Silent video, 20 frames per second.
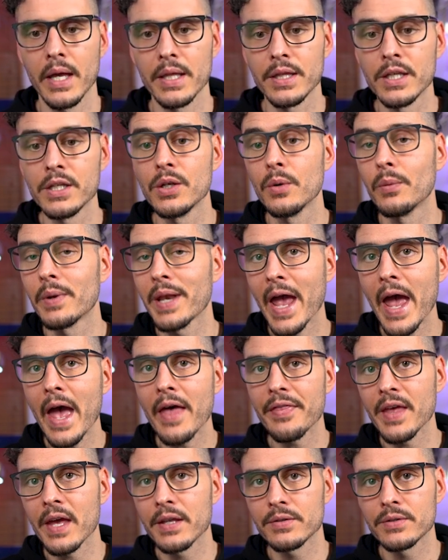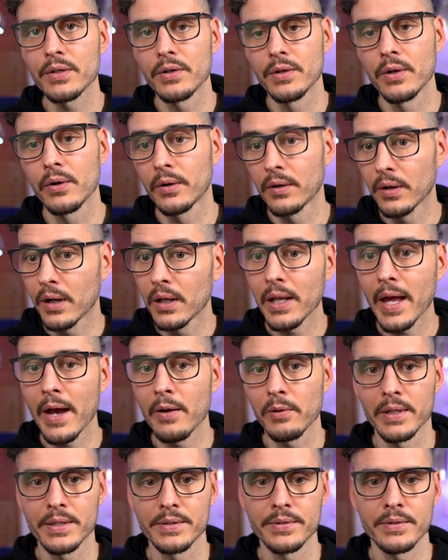And then you would add that to your
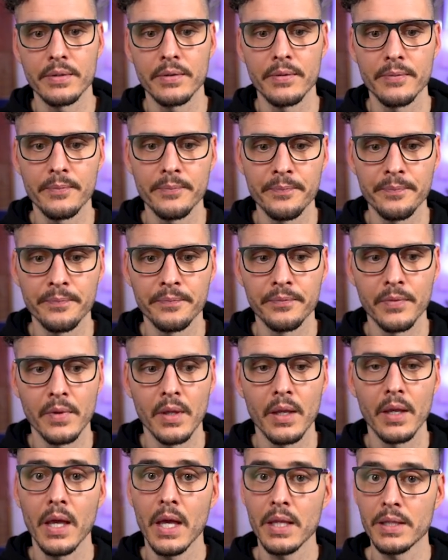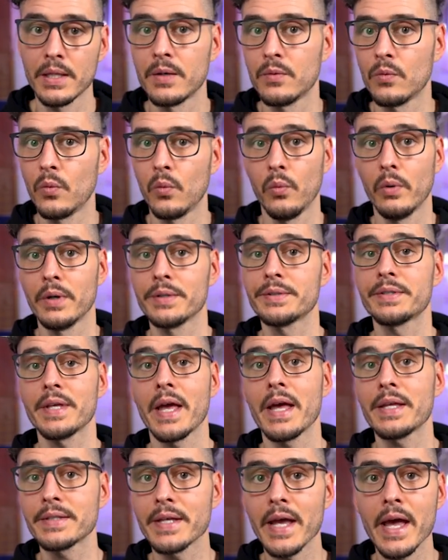allow list. And then once
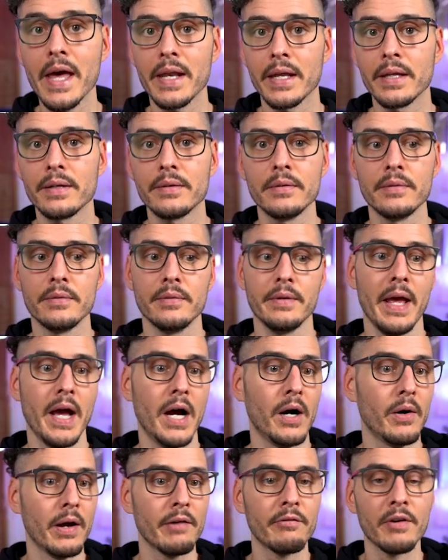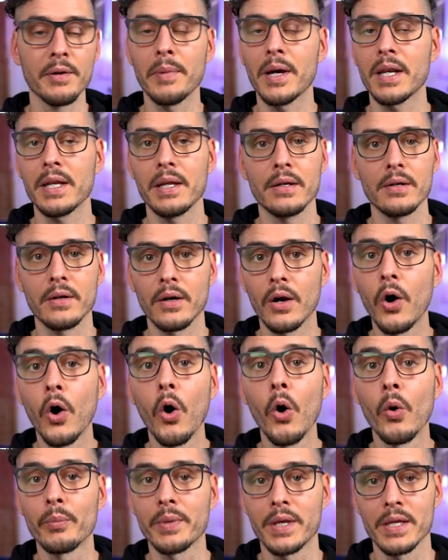that's added, now everybody in your
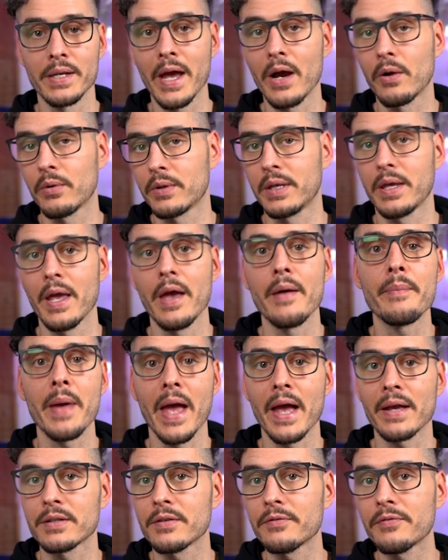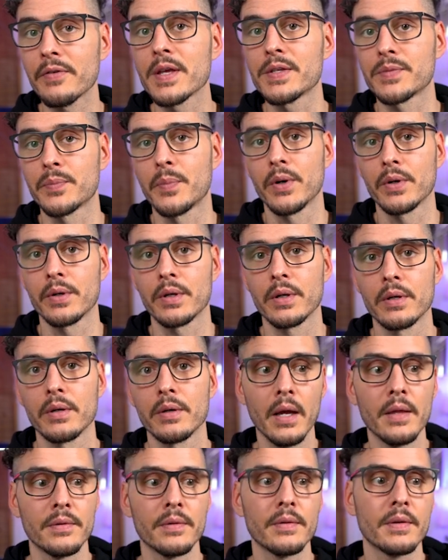home can now get back to Facebook.
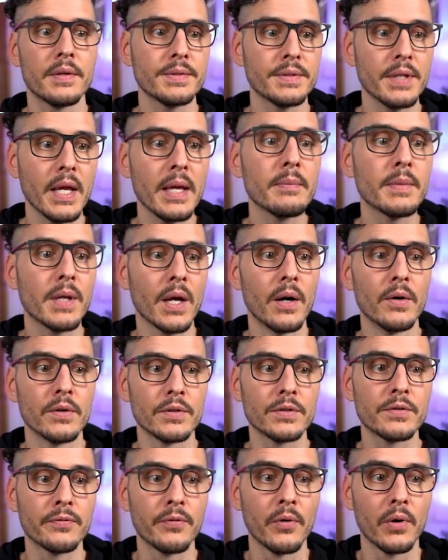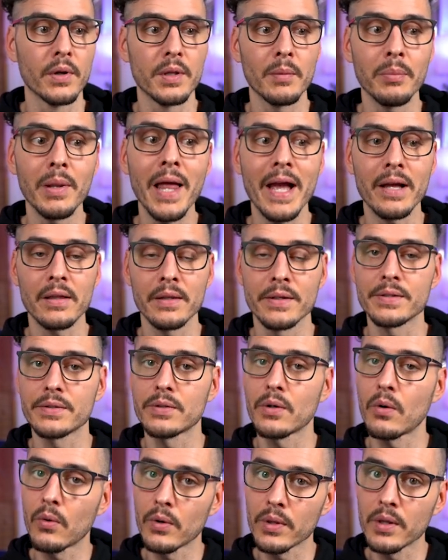And the same goes for the
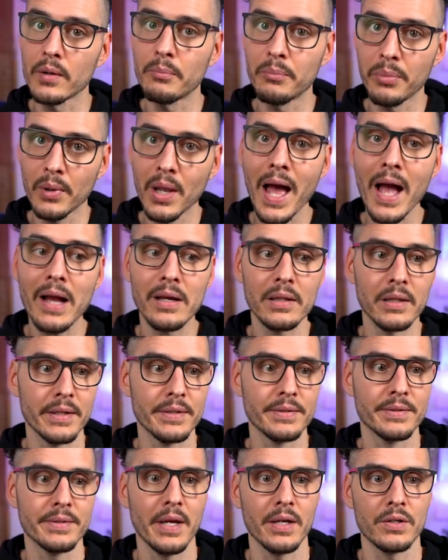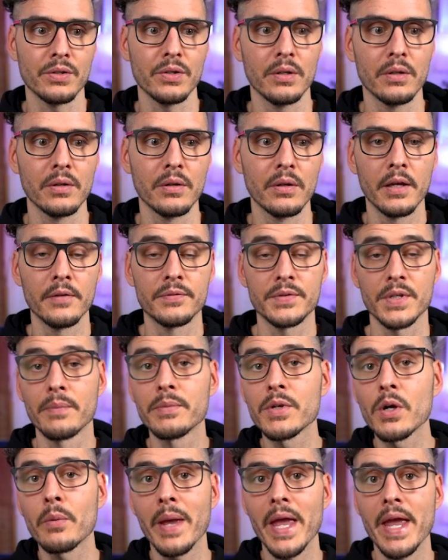blacklist or the blocklist section. If
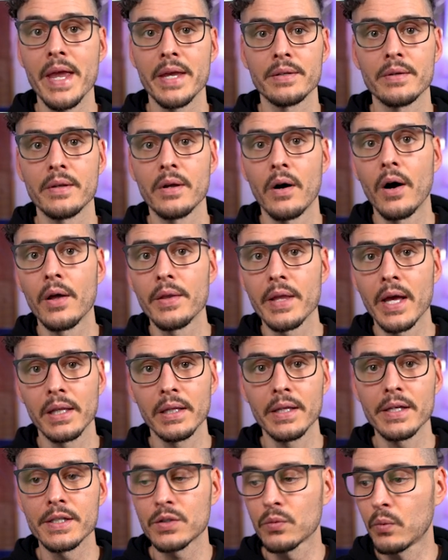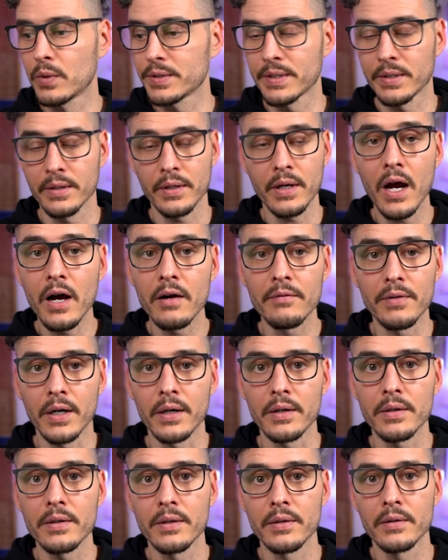some domain on that list wasn't
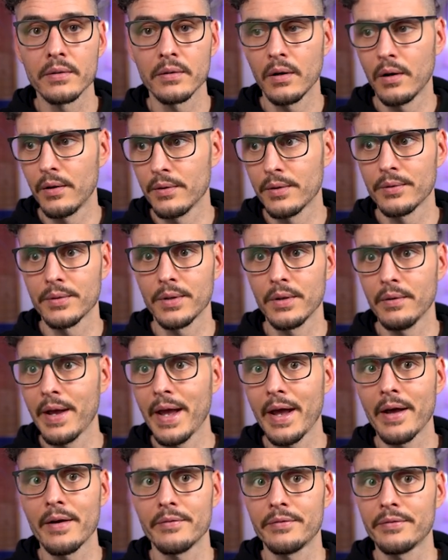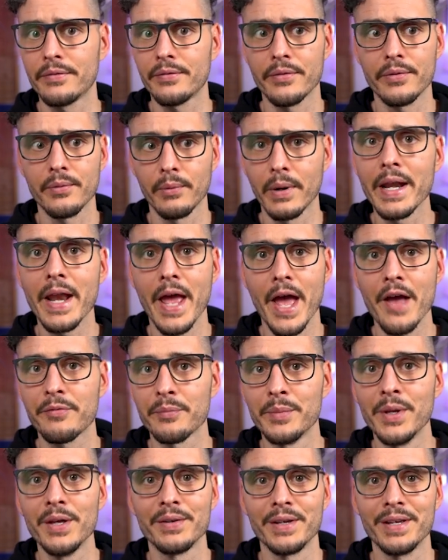covered, although you have three and a
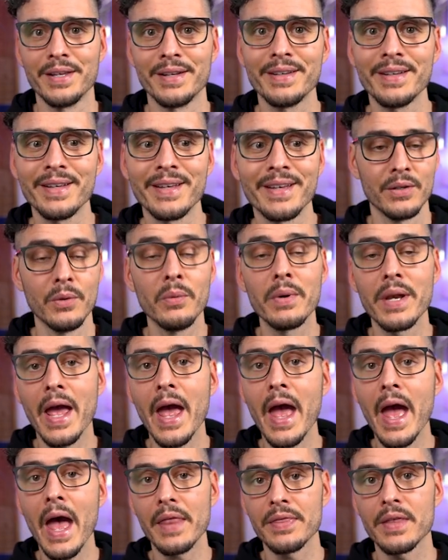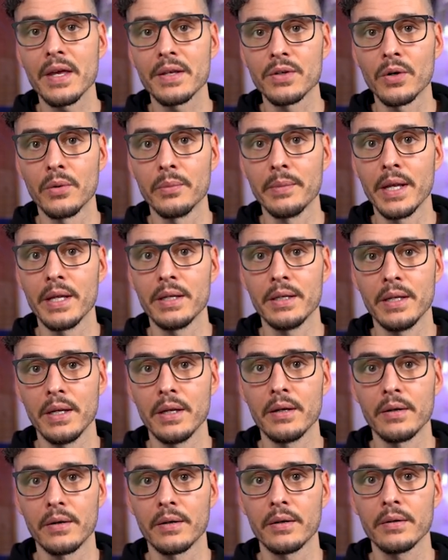half million, you would add that domain
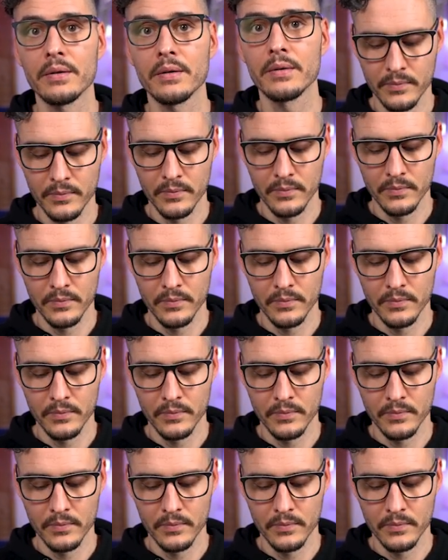here.